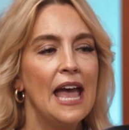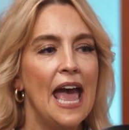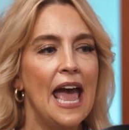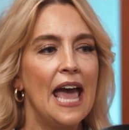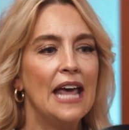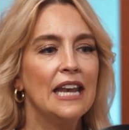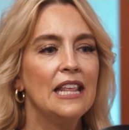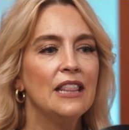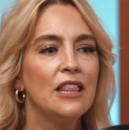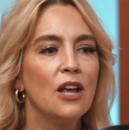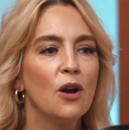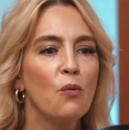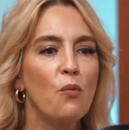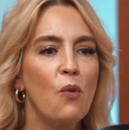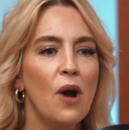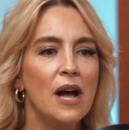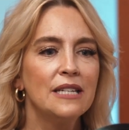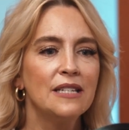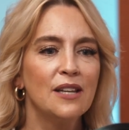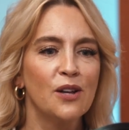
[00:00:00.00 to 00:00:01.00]
and there
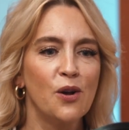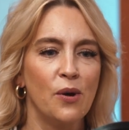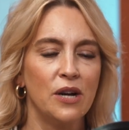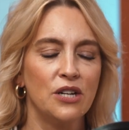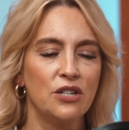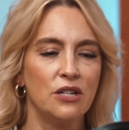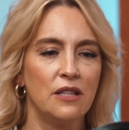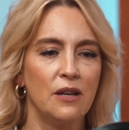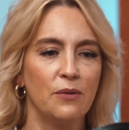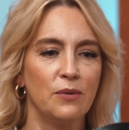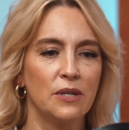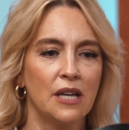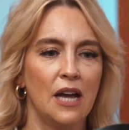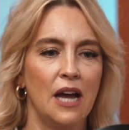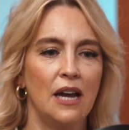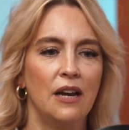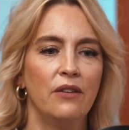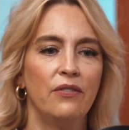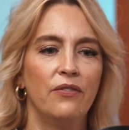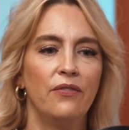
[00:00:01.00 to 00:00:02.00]
was a question that was
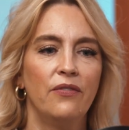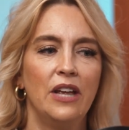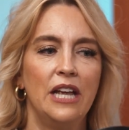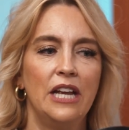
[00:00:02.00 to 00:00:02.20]
kind of